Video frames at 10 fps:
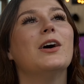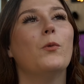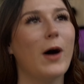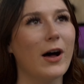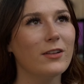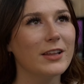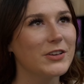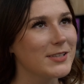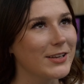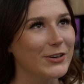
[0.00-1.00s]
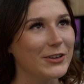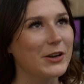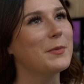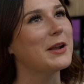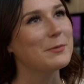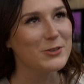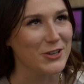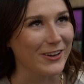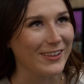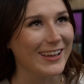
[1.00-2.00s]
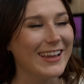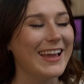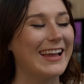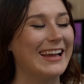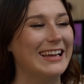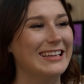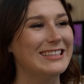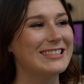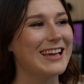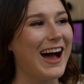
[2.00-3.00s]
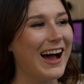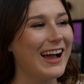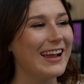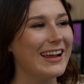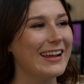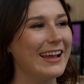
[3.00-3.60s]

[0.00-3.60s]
Well, like you said earlier, my name is Charlotte, and I